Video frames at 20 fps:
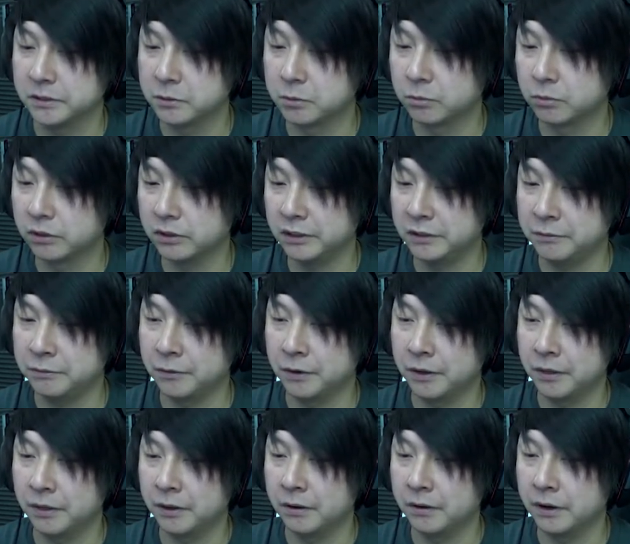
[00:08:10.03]
It's really
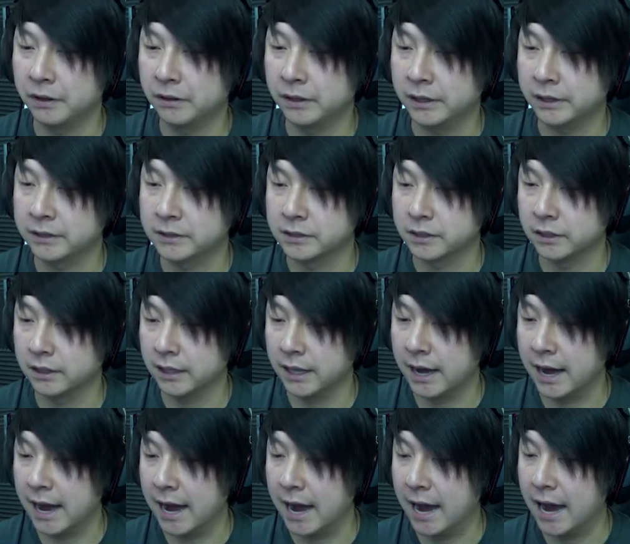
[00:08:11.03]
fun, though. I like this a
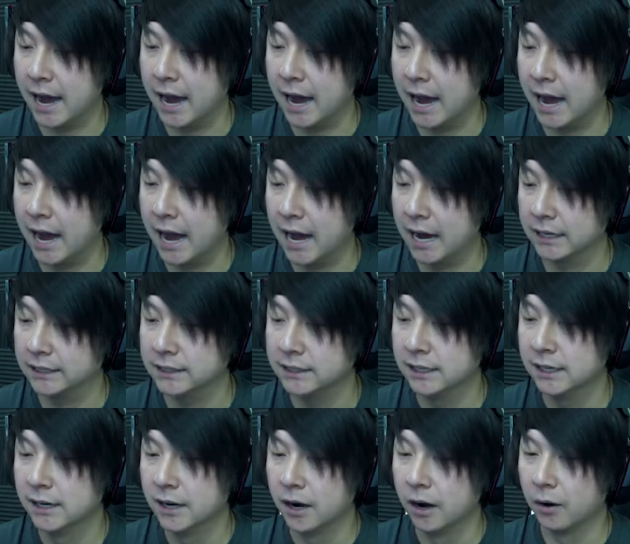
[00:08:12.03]
lot.
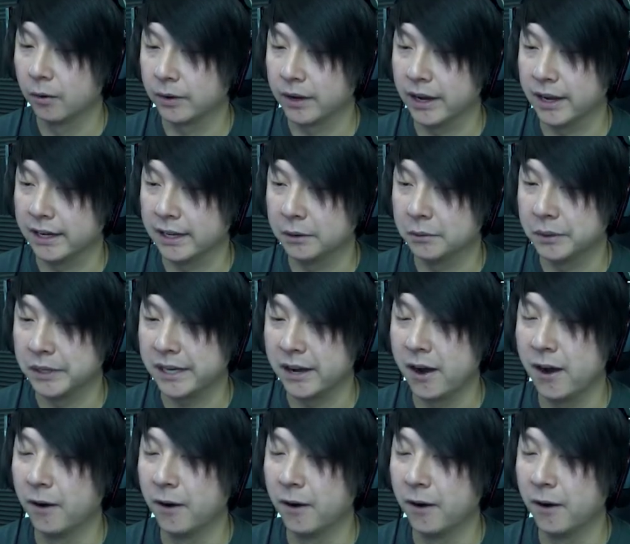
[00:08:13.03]
Okay, can we go?